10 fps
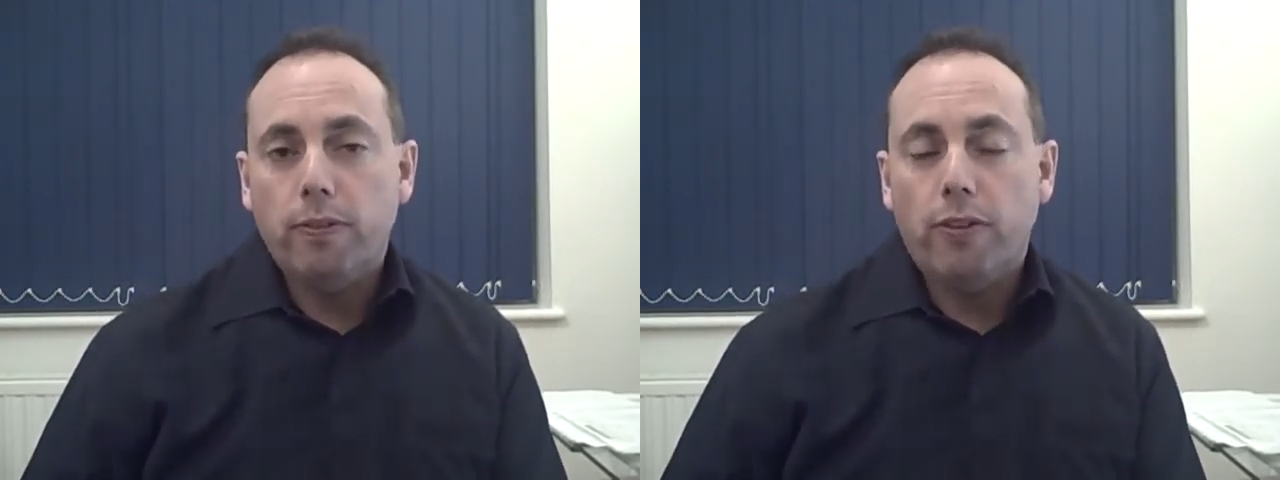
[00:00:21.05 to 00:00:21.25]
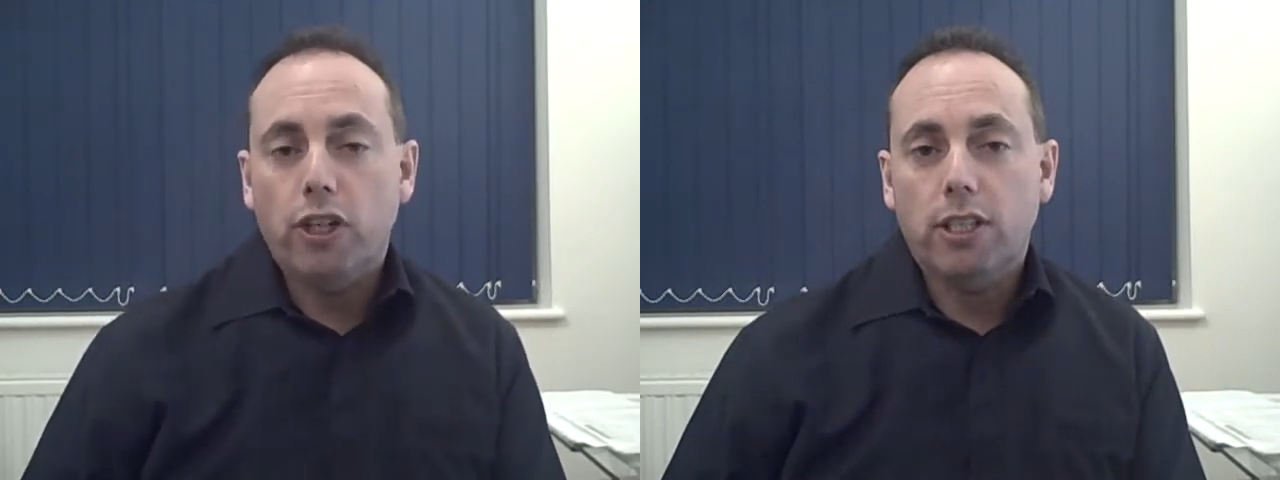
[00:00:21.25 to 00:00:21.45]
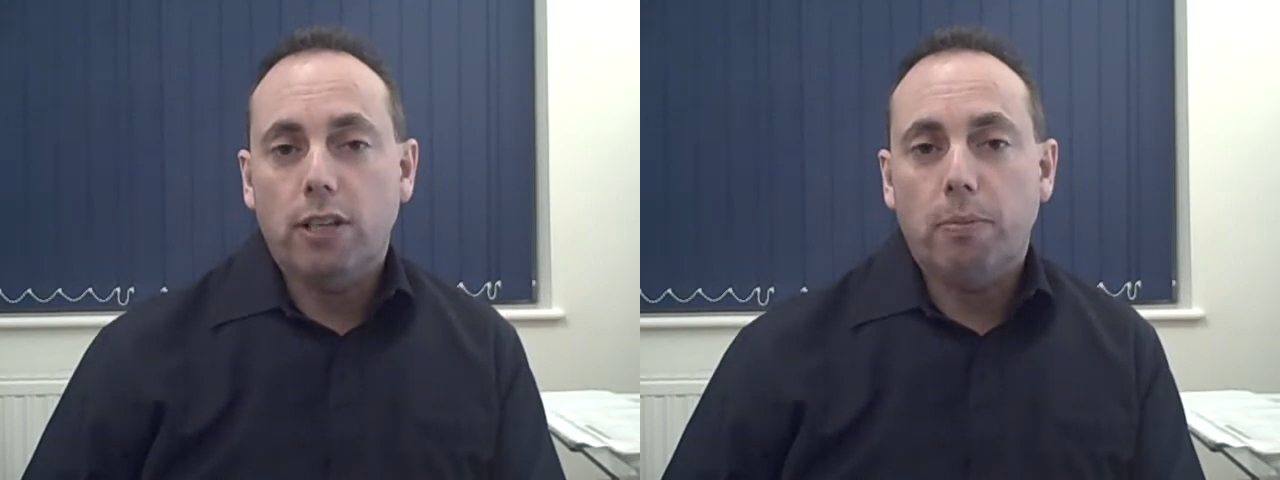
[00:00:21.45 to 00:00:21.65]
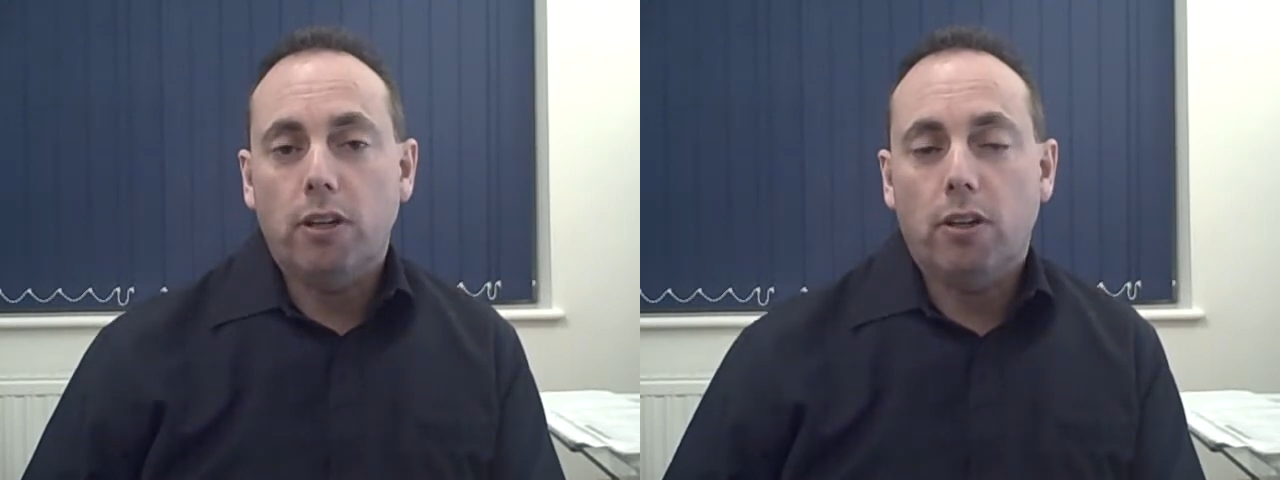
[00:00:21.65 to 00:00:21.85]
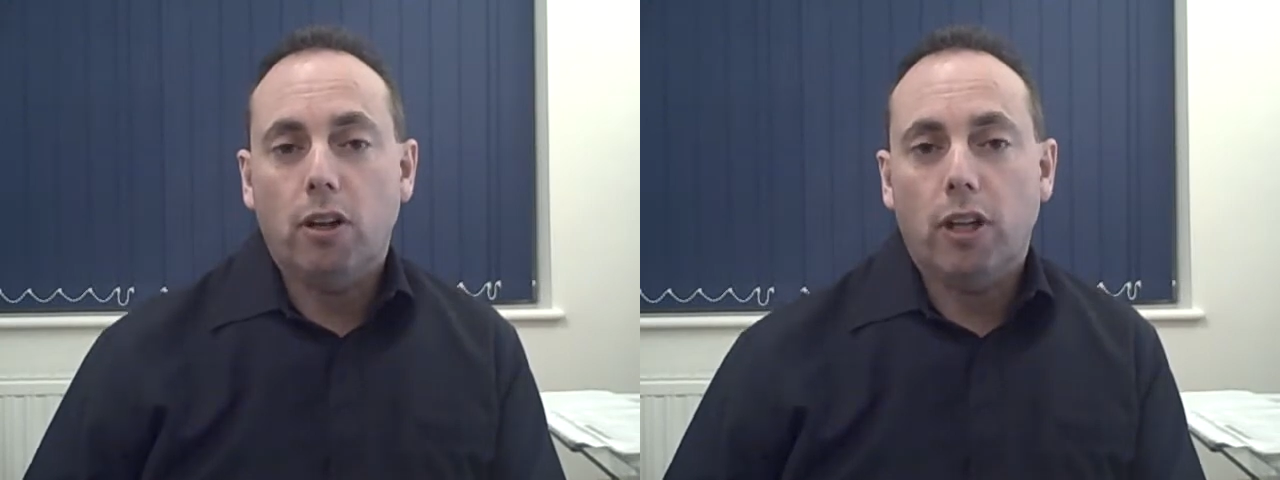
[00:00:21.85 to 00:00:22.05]
very
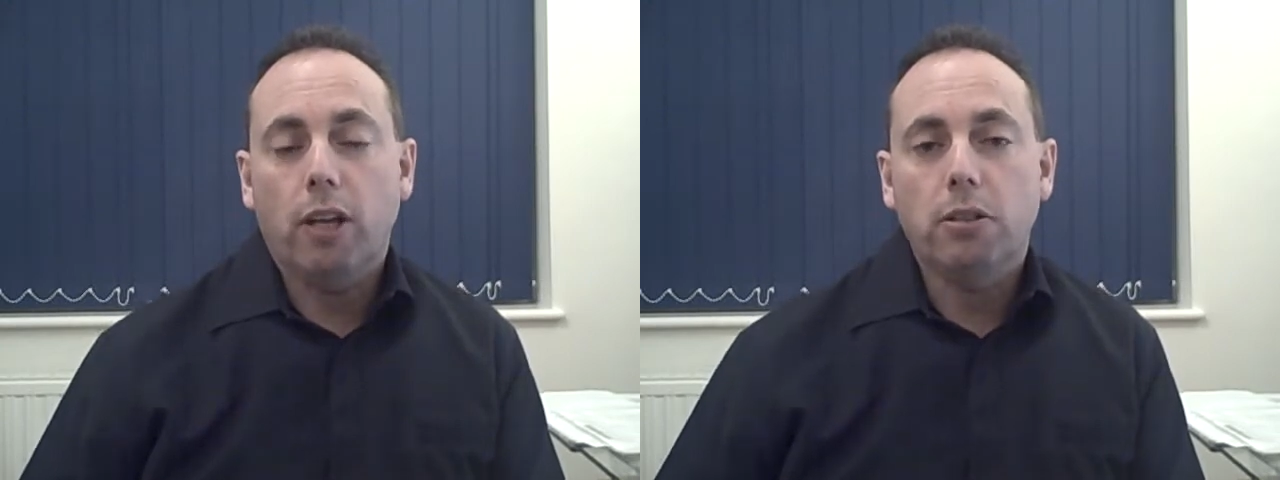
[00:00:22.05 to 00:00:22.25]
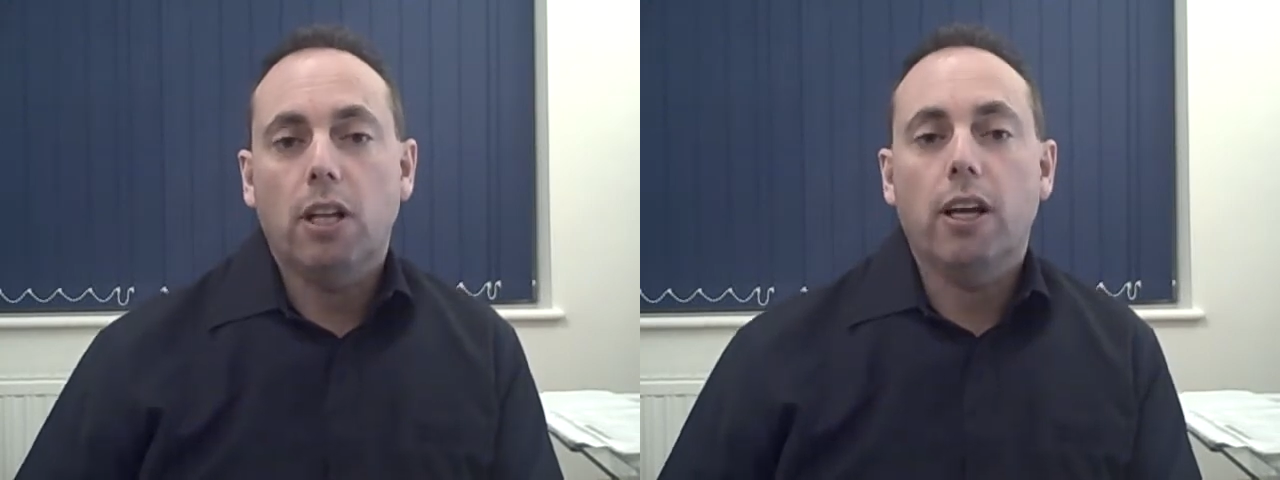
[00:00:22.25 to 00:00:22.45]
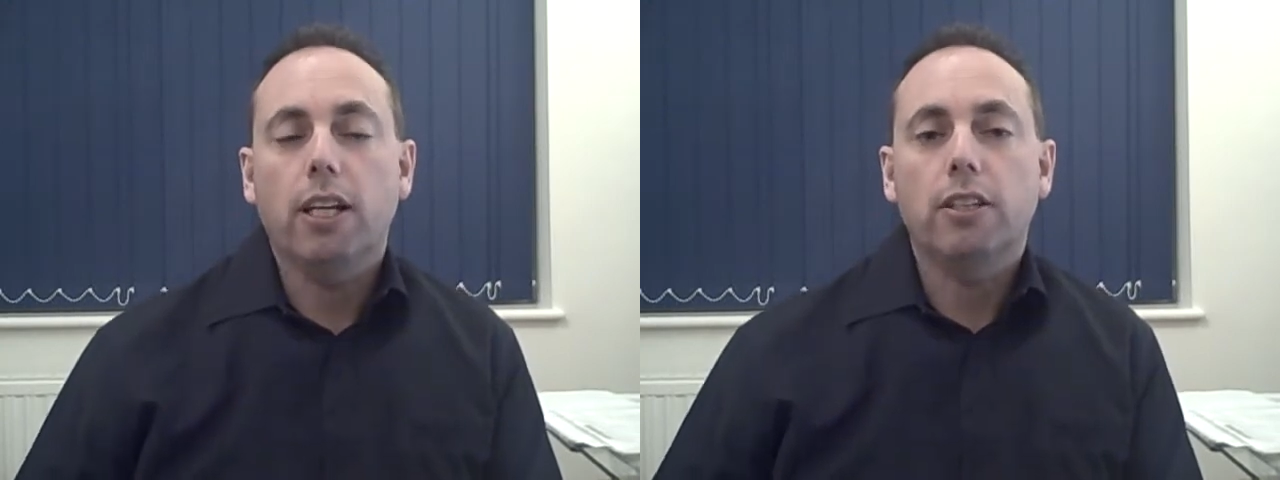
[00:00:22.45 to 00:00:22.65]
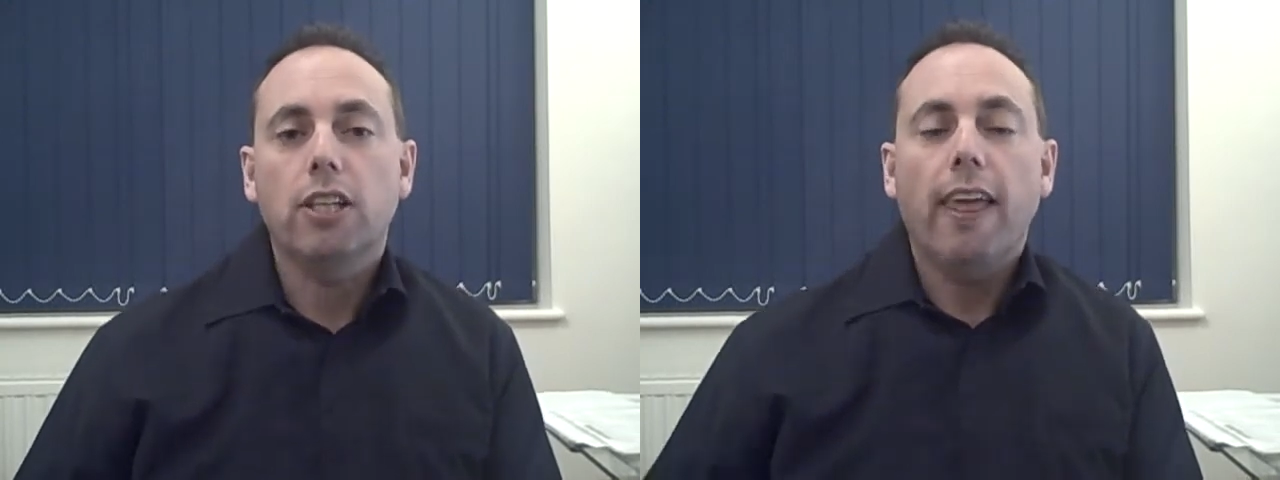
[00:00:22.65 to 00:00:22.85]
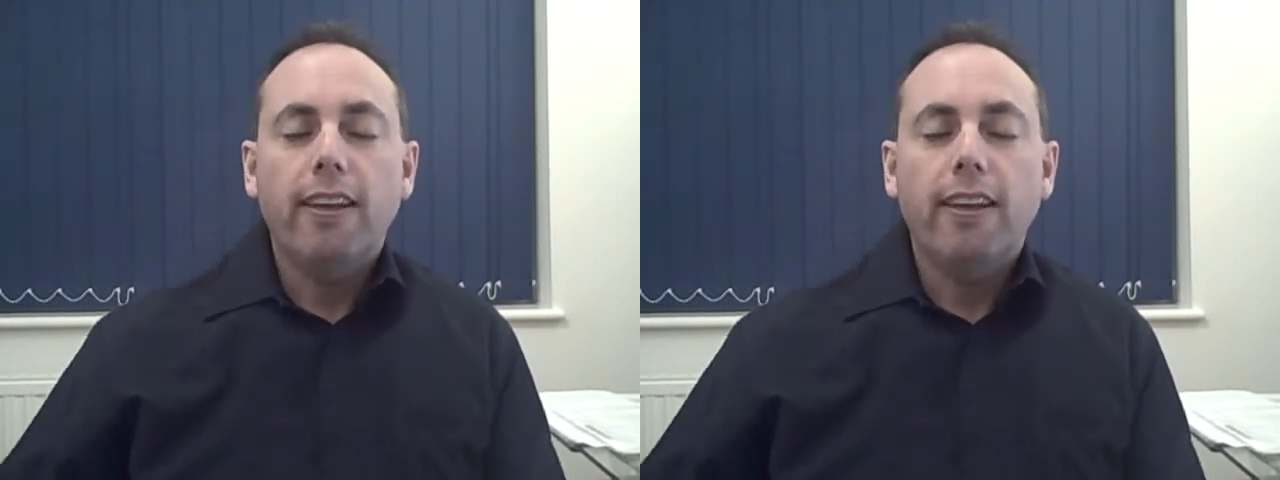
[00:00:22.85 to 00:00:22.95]
similar along those lines.